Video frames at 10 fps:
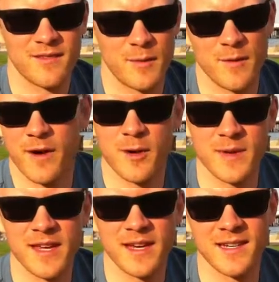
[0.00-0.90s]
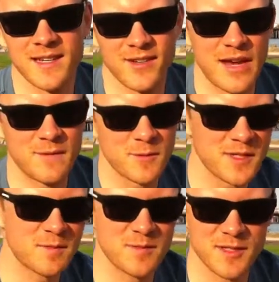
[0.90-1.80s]
from the very beginning, and you have to
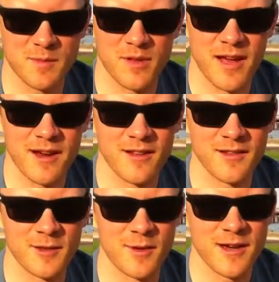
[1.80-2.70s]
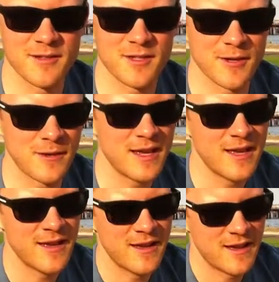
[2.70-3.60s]
resupply along the route. So
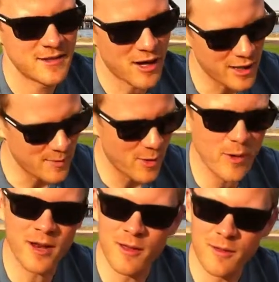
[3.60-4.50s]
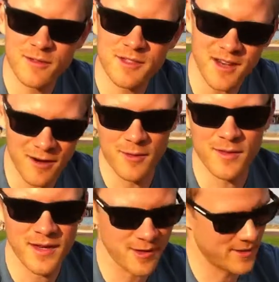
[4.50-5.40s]
talk about what I'll start with
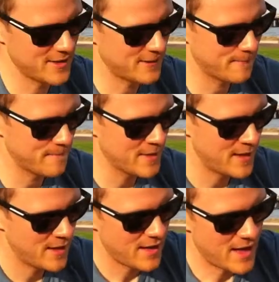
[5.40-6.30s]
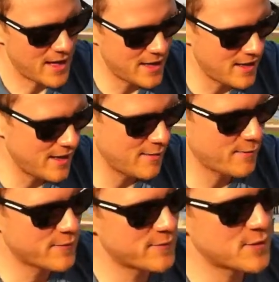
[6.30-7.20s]
anyways.
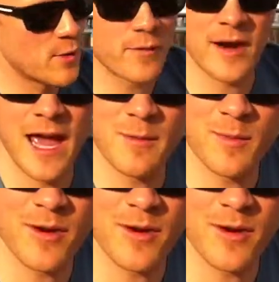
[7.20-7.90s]
So for Hammer